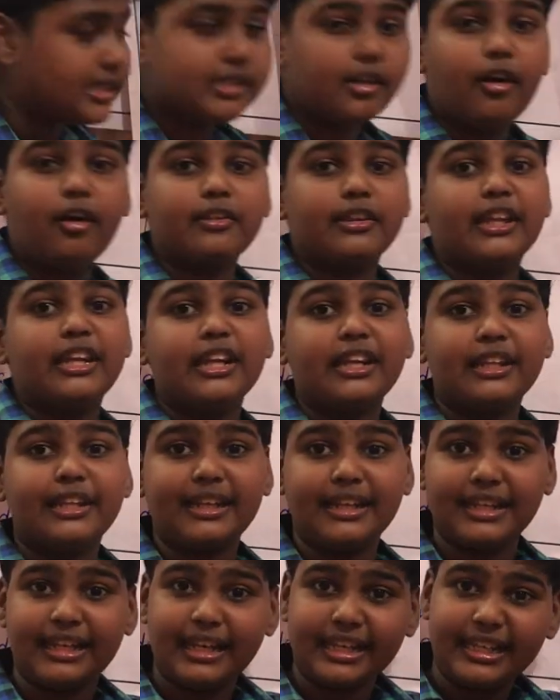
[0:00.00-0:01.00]
are the
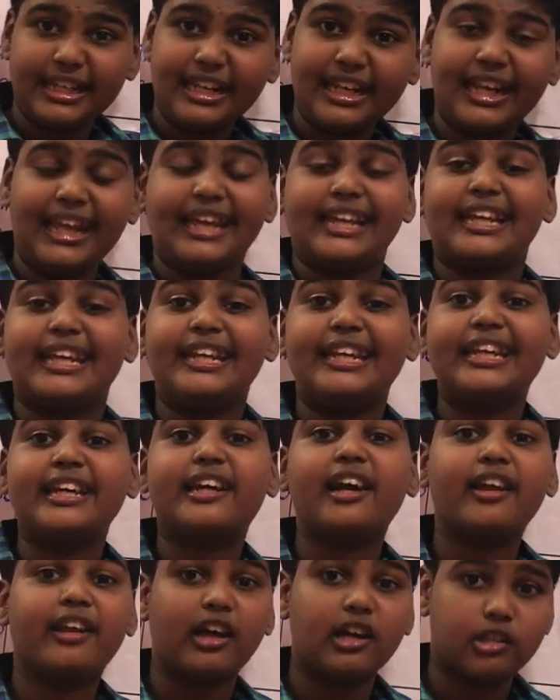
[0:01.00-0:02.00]
Lake
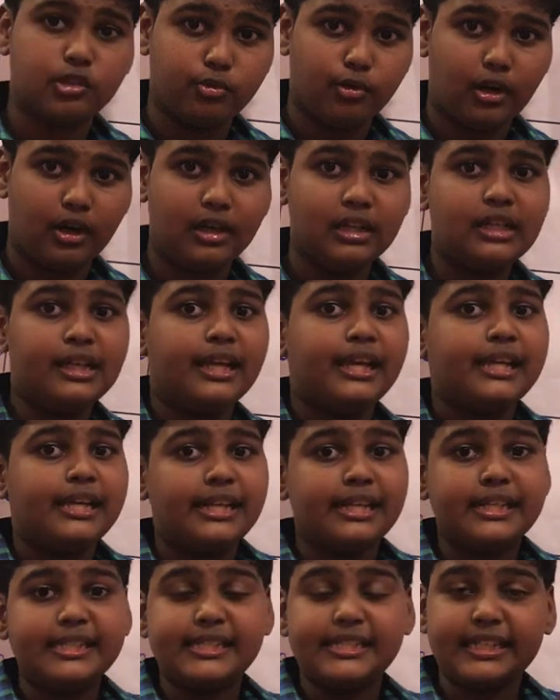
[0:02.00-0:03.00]
Nicaragua.
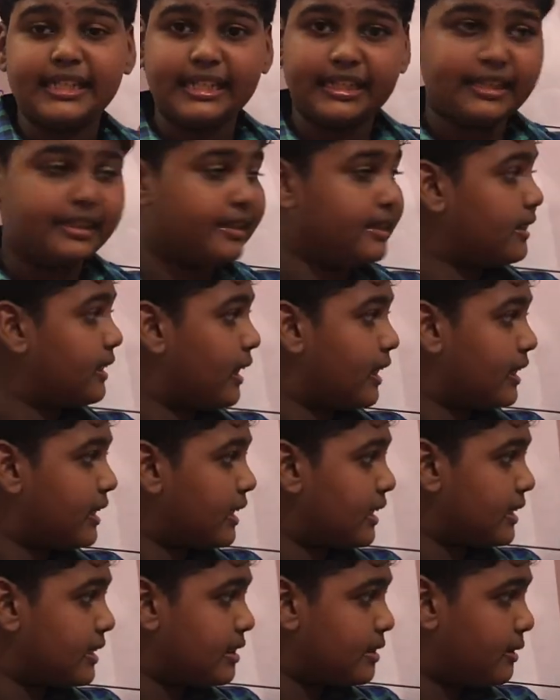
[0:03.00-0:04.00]
It is in that
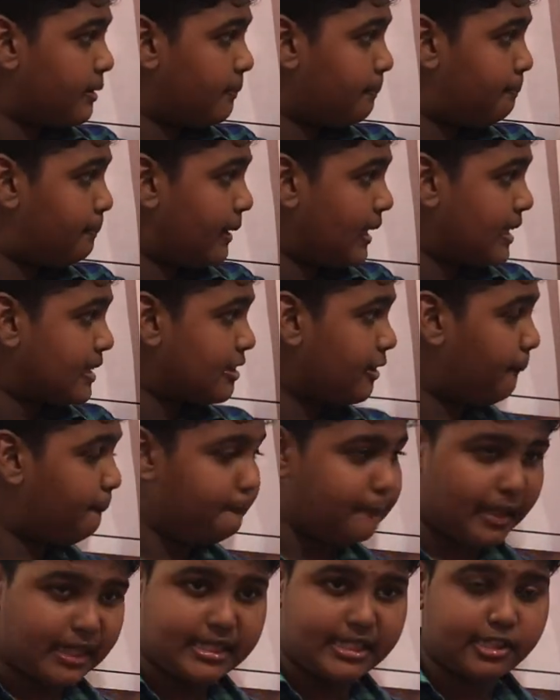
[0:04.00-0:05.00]
place of
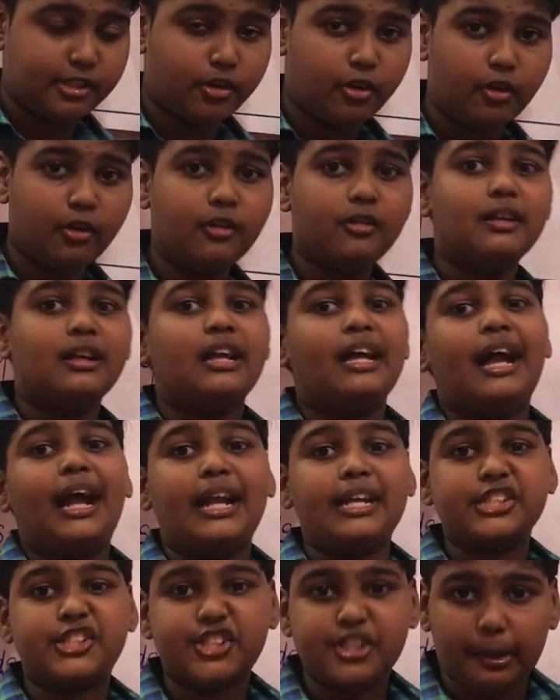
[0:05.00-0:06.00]
Mexico,
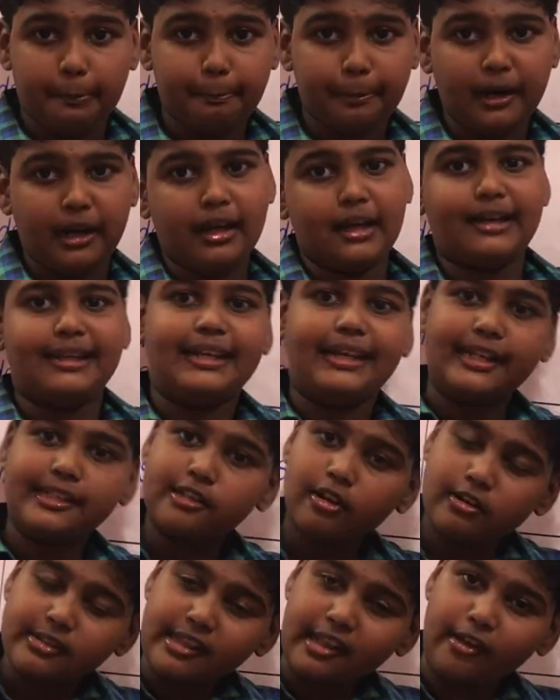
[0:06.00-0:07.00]
and Chapala. It is
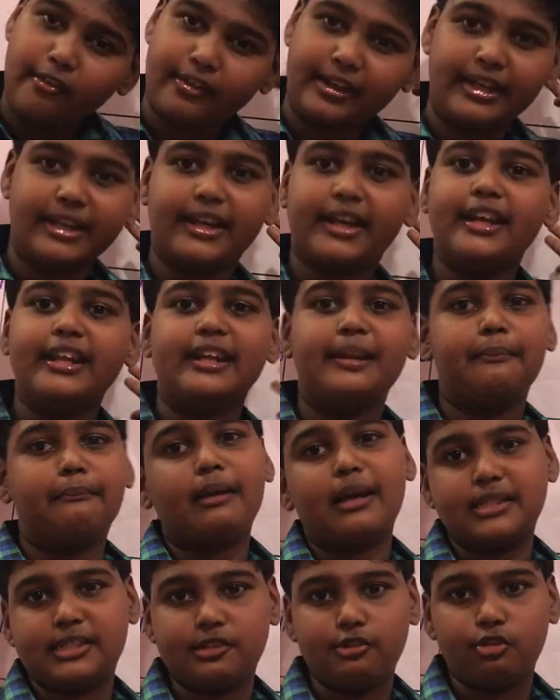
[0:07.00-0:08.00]
also located in
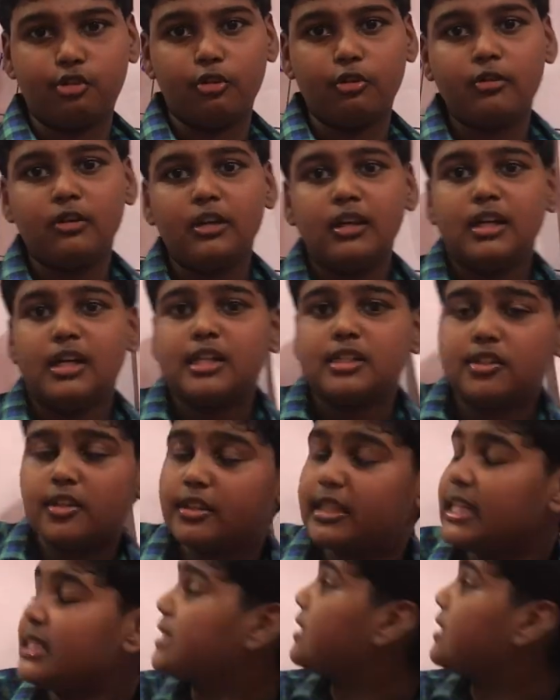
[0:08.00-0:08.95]
Mexico. So these